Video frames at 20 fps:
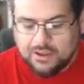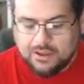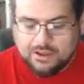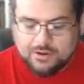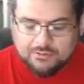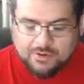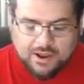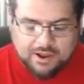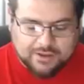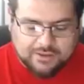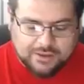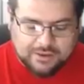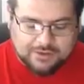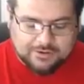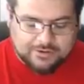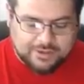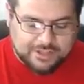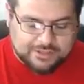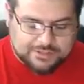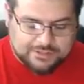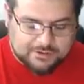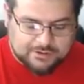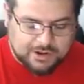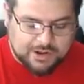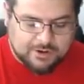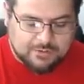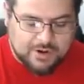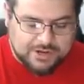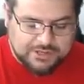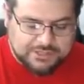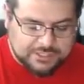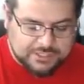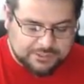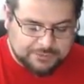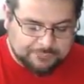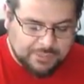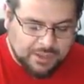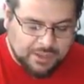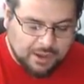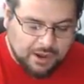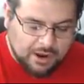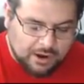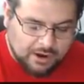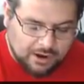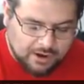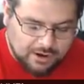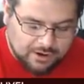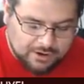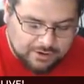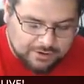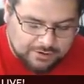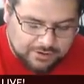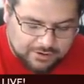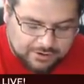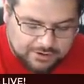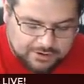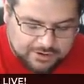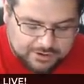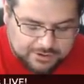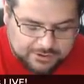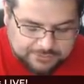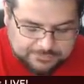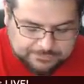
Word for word: Rocky, that's a great question. Our, our